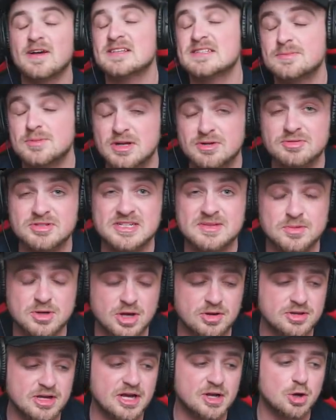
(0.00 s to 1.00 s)
first, I'm going to redeem the
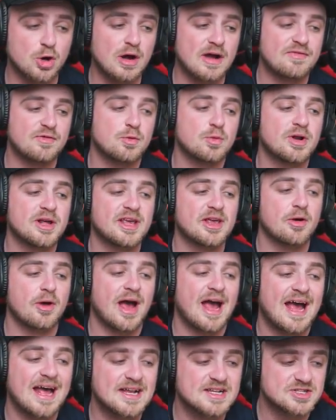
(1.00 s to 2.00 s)
code that I got. If you want to get your
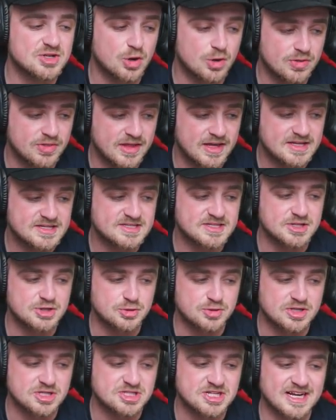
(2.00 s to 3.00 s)
hands on this,
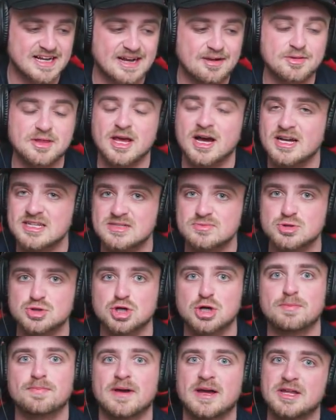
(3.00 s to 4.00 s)
you can check it out in the item
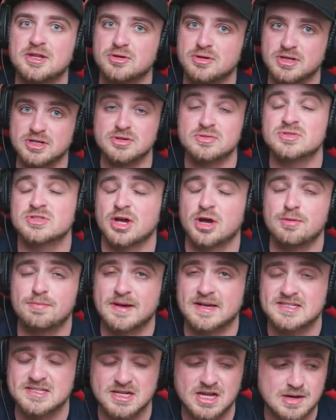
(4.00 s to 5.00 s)
shop and you can use code
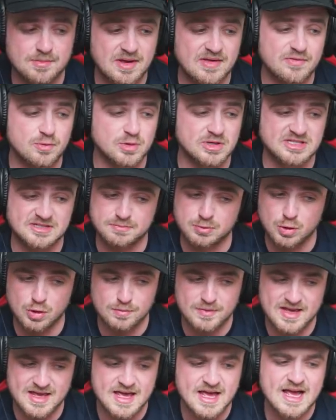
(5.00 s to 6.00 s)
Pixel Army if you want to
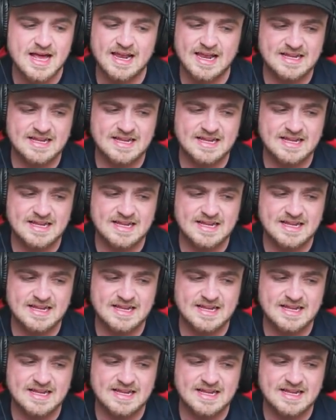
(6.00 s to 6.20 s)
support me.